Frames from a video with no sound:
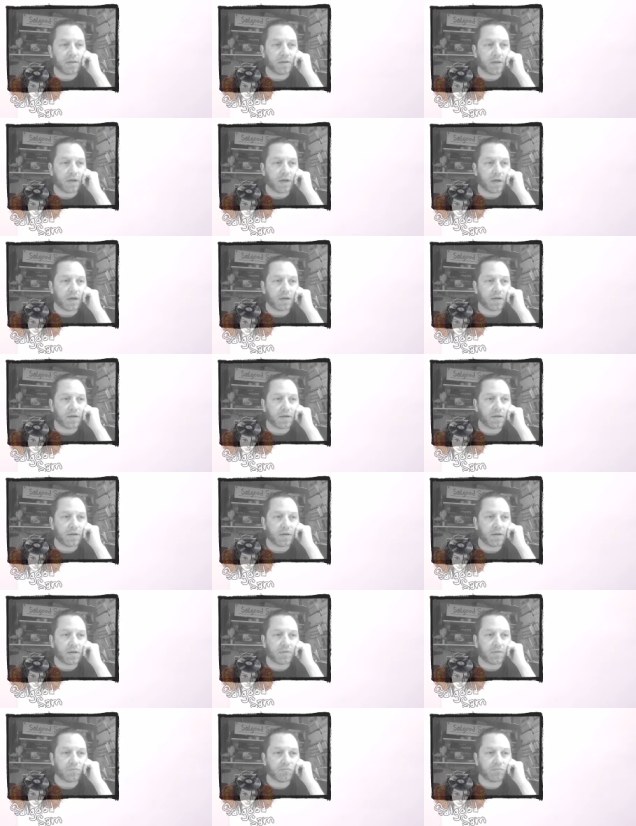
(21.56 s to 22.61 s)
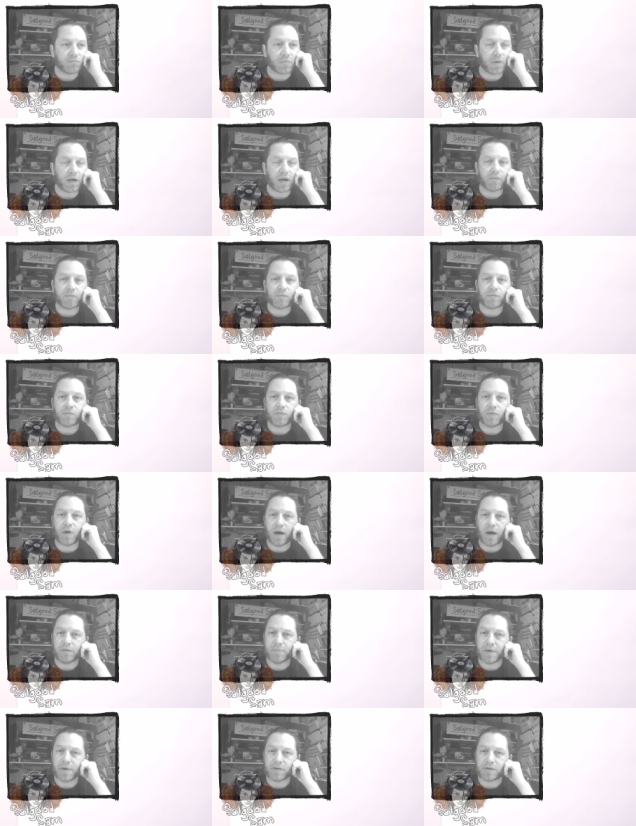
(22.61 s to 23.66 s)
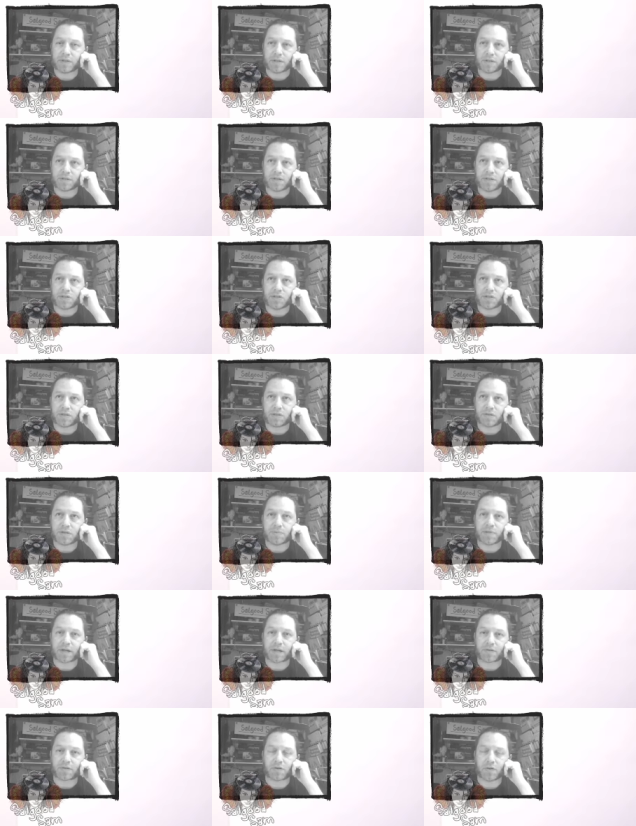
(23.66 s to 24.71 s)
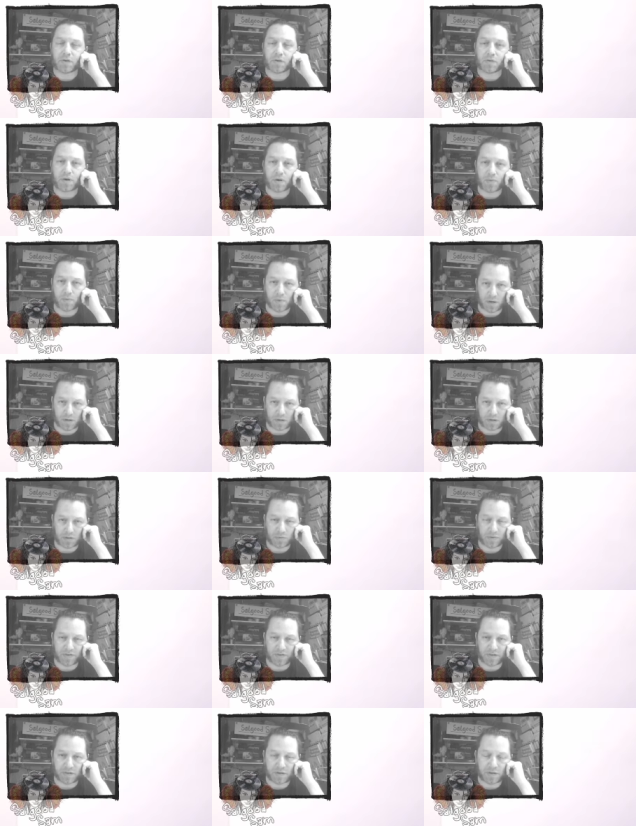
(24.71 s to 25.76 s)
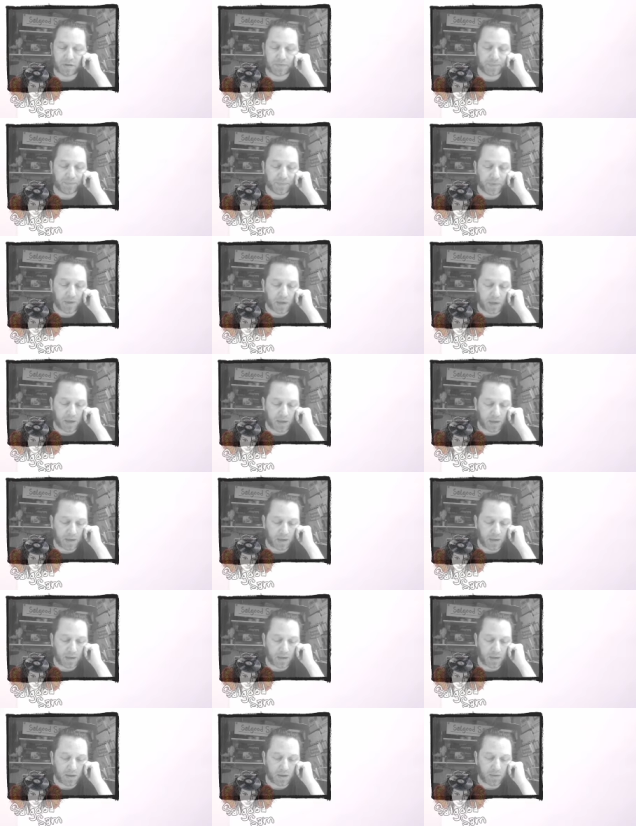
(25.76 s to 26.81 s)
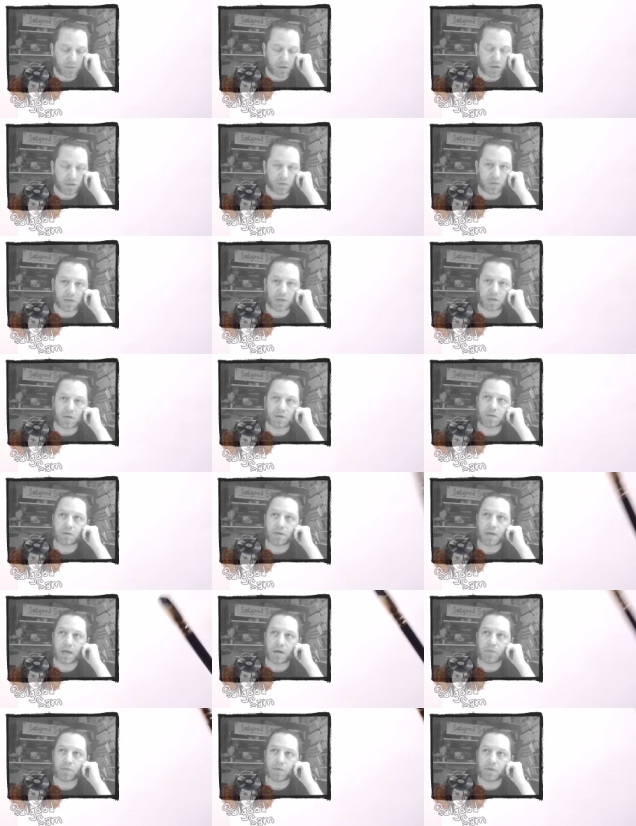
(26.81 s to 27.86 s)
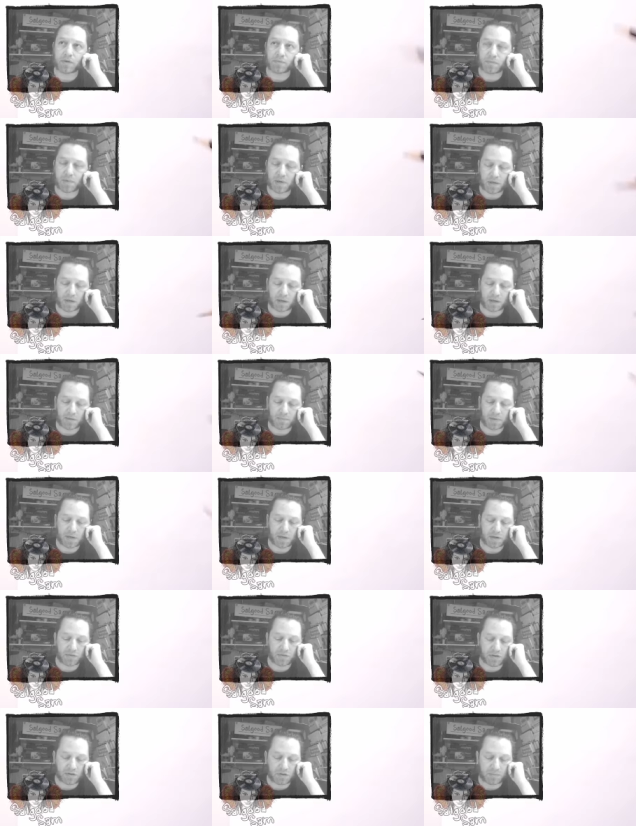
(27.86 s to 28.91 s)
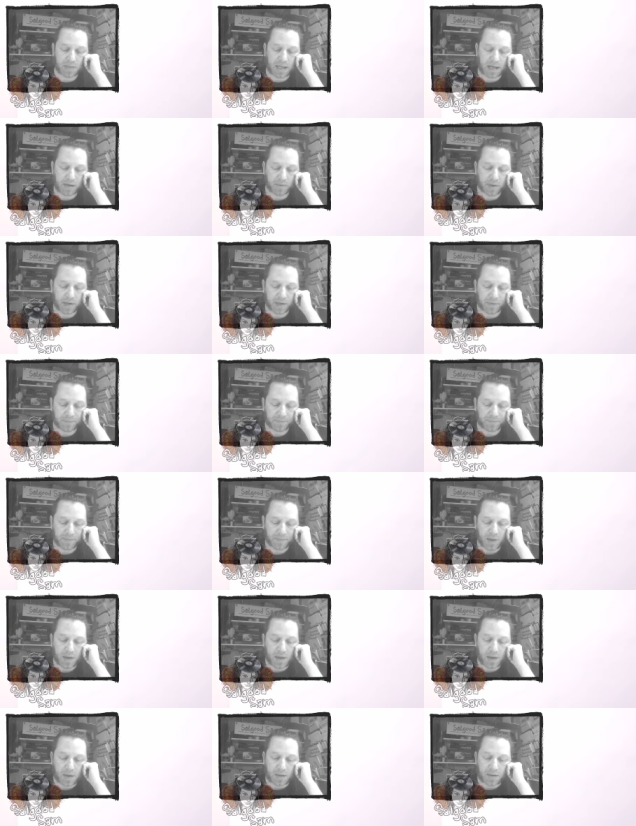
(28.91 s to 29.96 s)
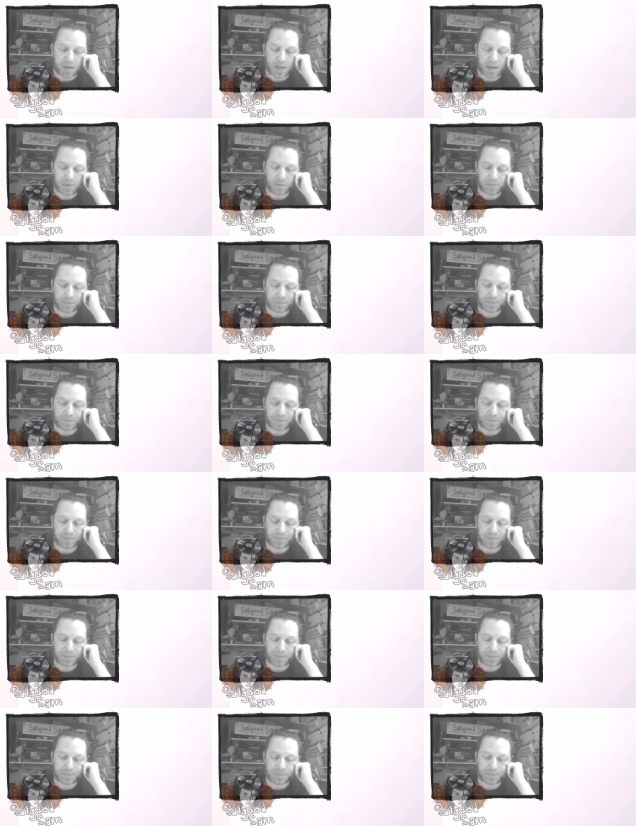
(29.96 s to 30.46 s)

uh, I've gotten better at teaching the subject, so I wanted to revisit it, and I'm going to do it here now with my, my trusty Blacklight. Now,